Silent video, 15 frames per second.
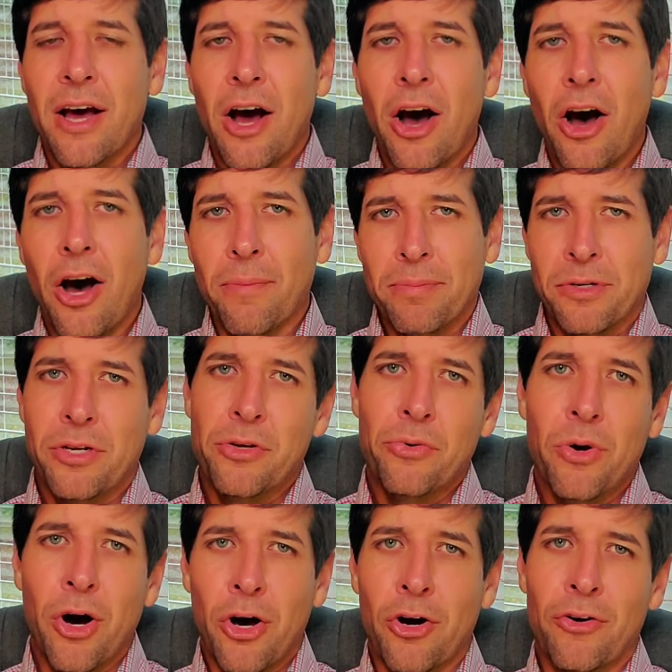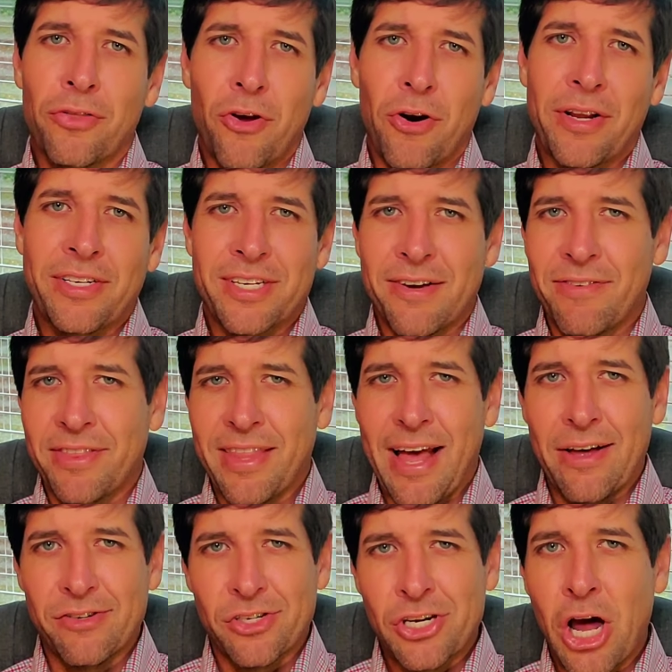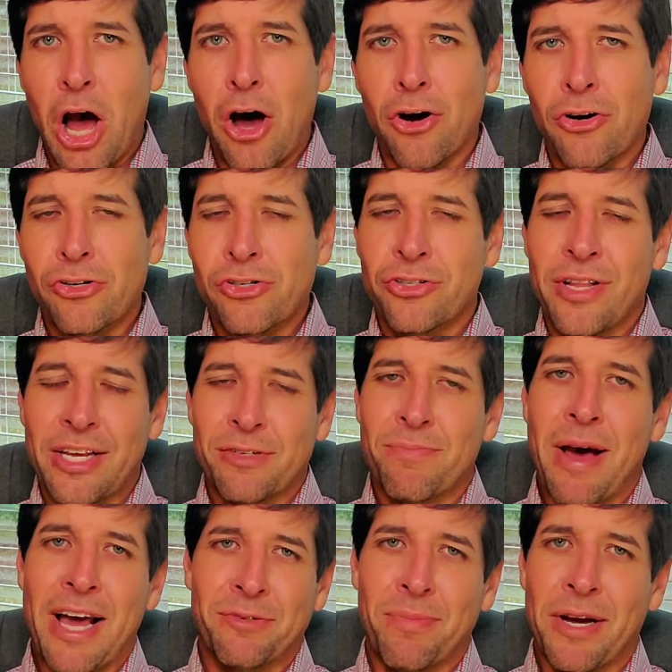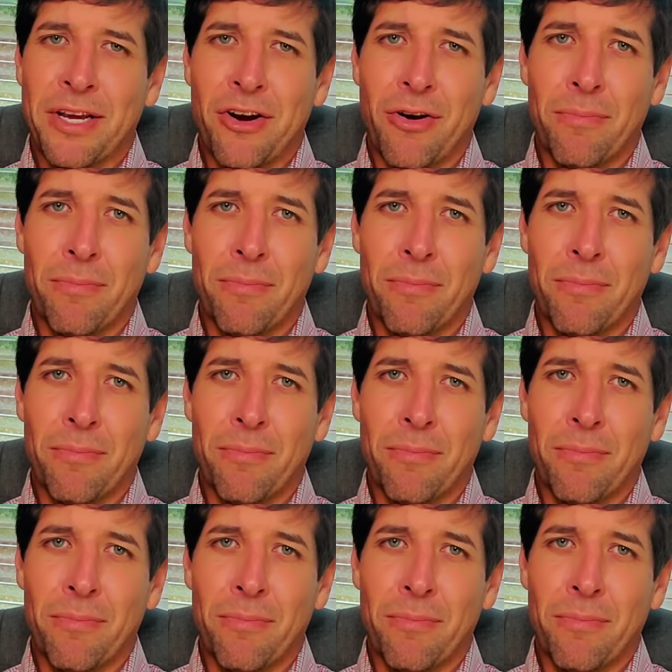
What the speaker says: up to $137,000. That's matched by your